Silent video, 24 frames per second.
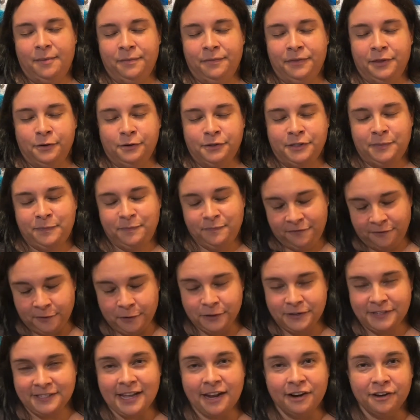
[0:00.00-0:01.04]
Those
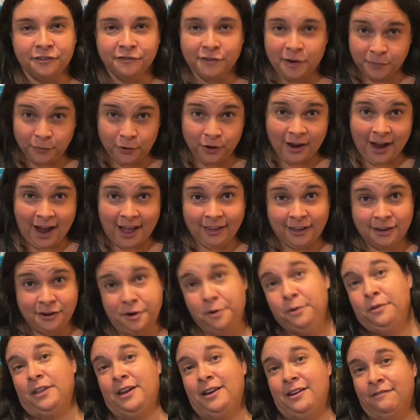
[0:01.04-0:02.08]
folks that are from Long Island
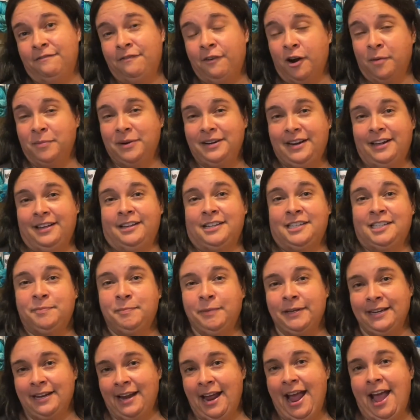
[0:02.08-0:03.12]
know that Farmingdale is
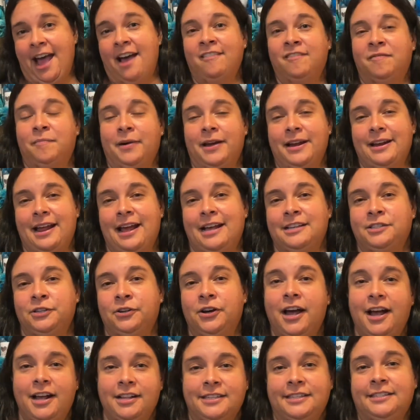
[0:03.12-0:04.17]
split in half by Nassau
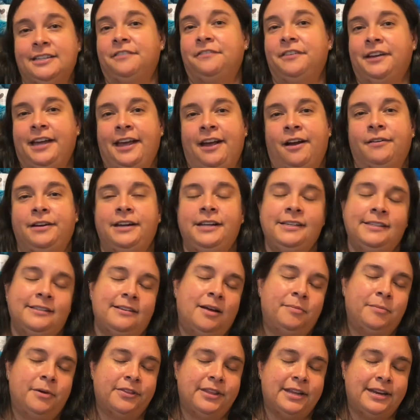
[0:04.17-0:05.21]
and Suffolk counties.
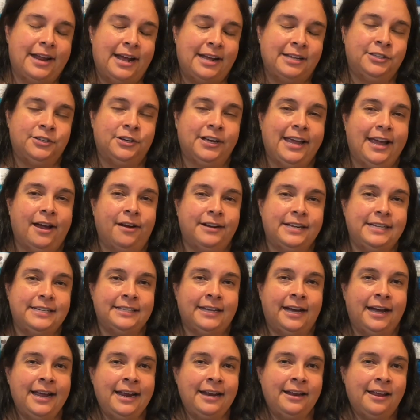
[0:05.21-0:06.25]
I'm on the Nassau County
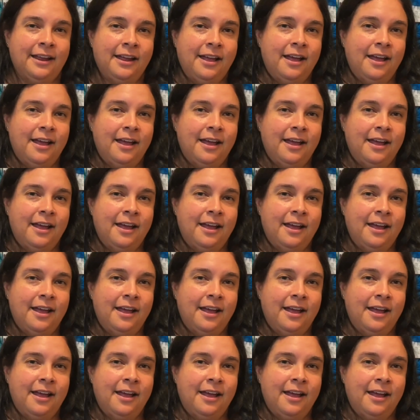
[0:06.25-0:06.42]
side.